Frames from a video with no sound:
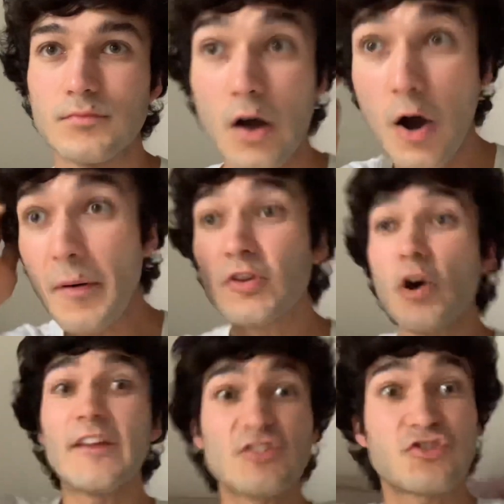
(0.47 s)
Oh my
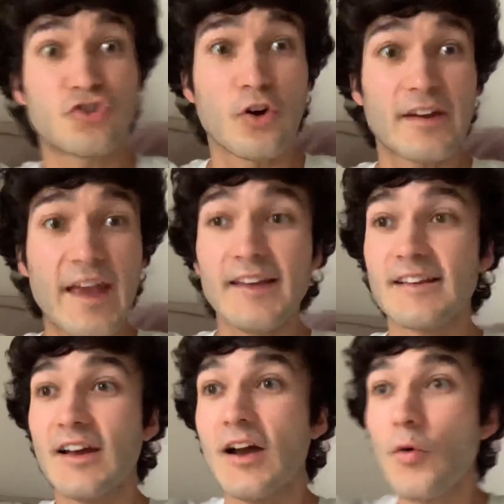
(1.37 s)
God, they just scored again.
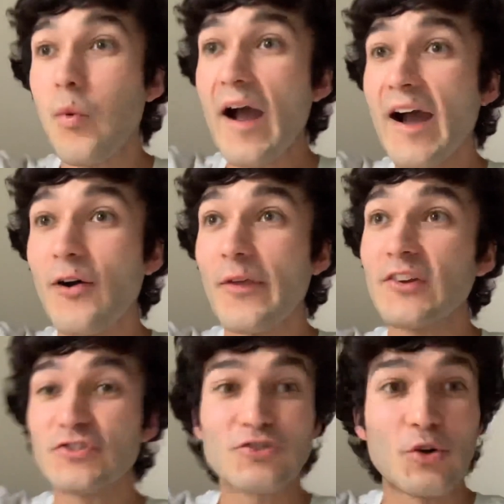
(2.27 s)
Wow, they
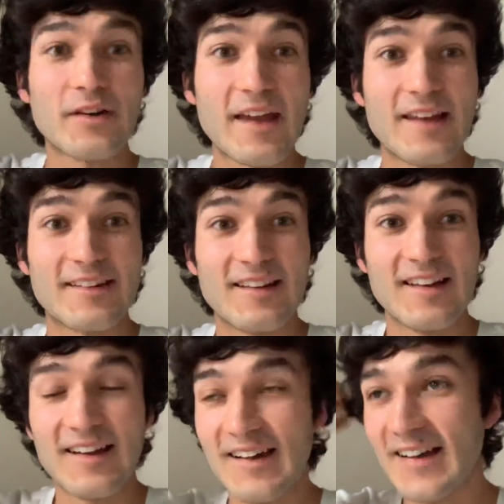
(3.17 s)
just scored again.
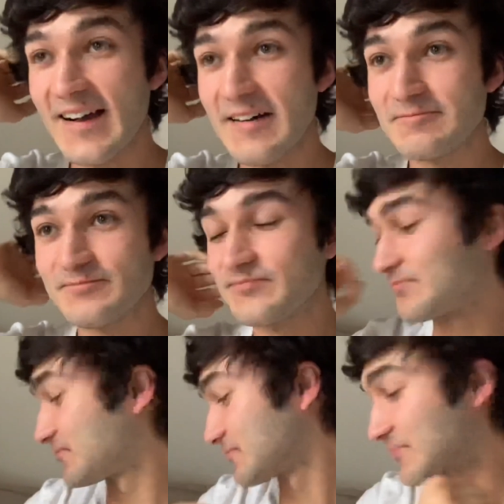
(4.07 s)

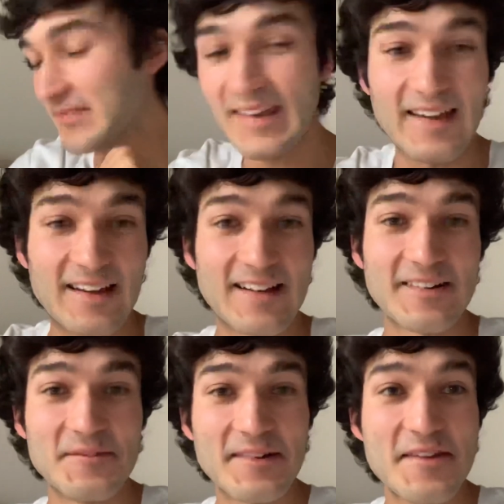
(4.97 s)
Yeah, I
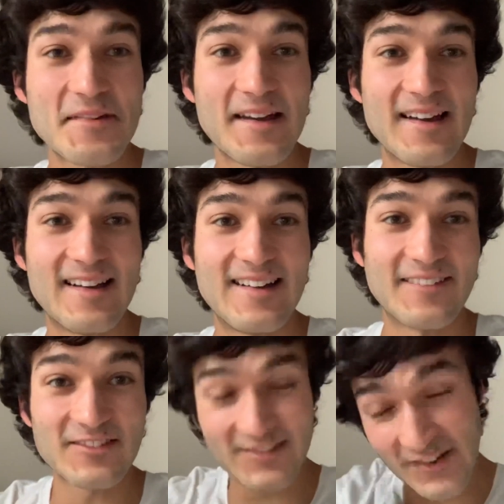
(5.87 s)
can't believe it.
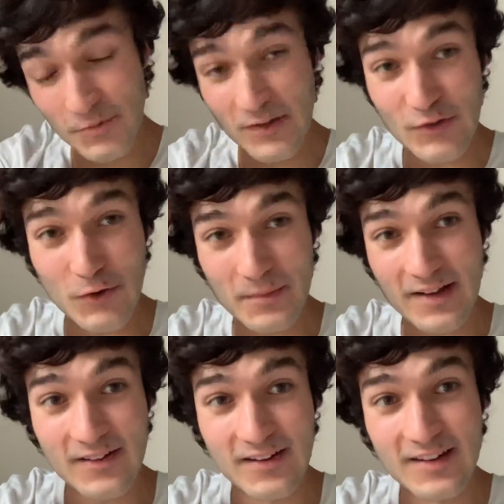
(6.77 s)
I've just changed my top
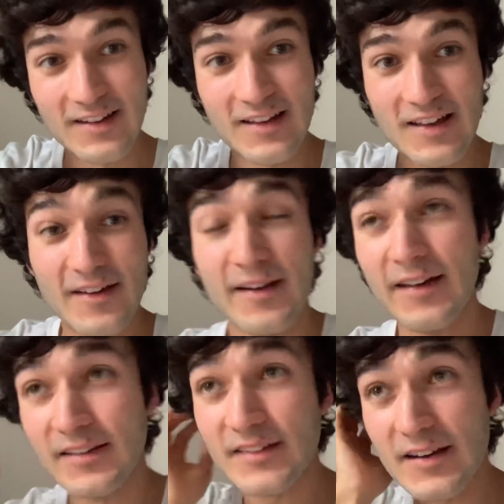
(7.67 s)
now.
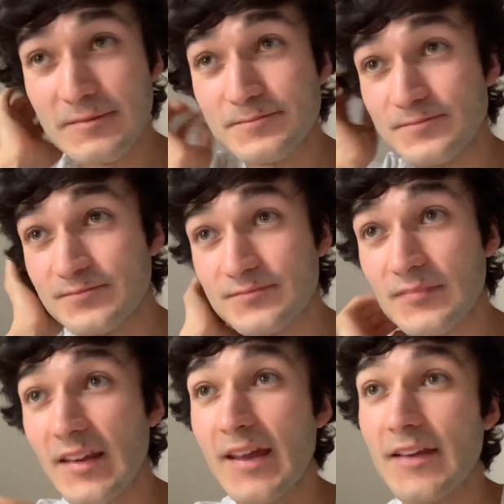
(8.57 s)
And
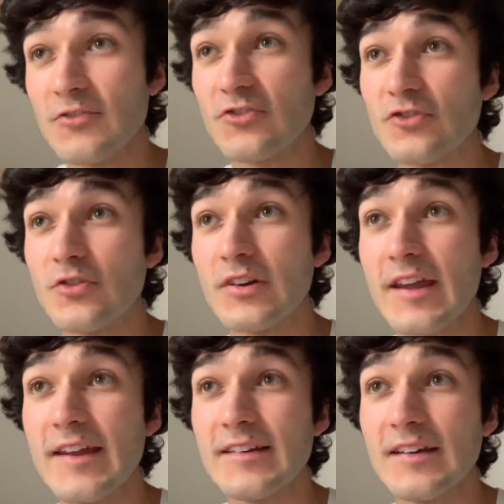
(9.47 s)
yeah, they just scored
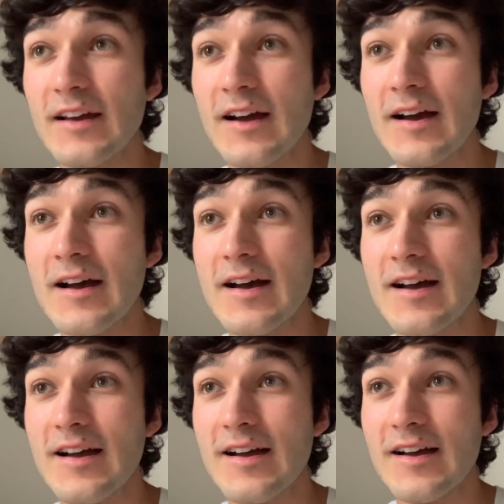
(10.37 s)
again.
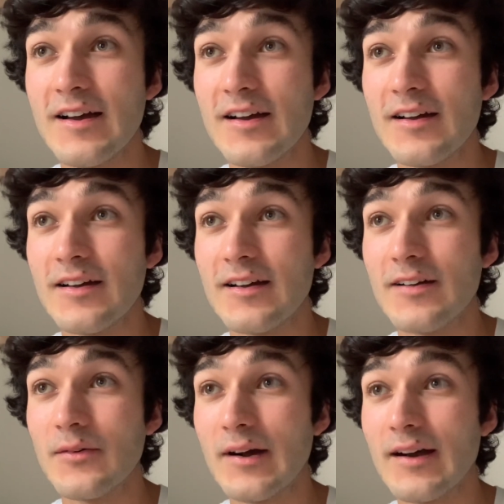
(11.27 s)

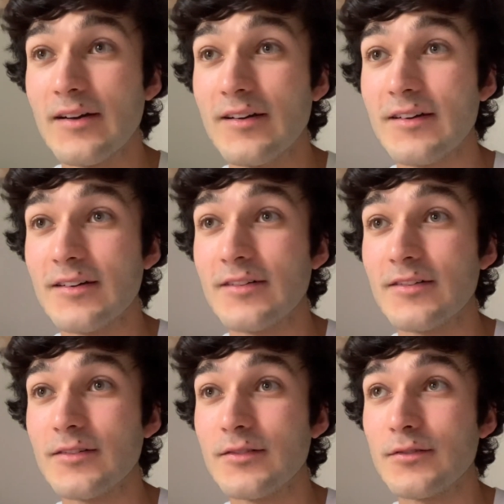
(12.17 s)
Wow.
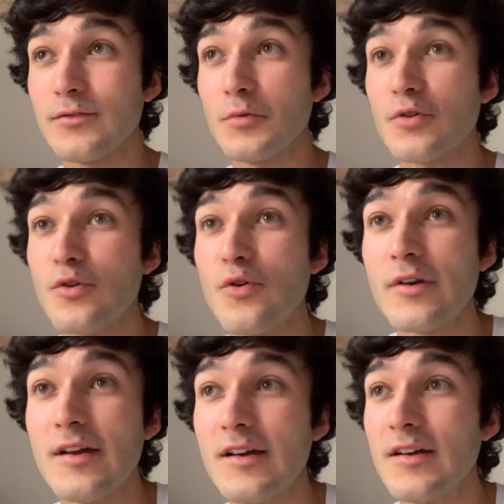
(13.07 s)
From a
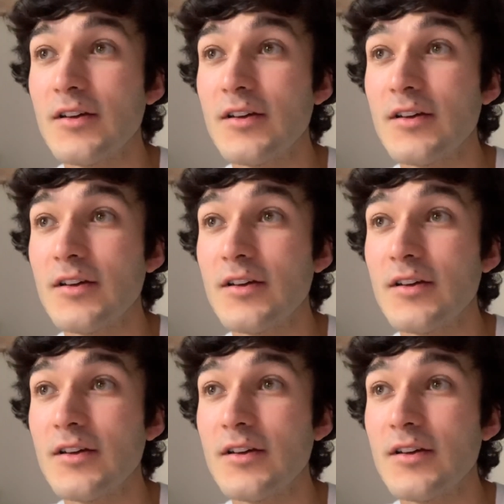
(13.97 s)
corner.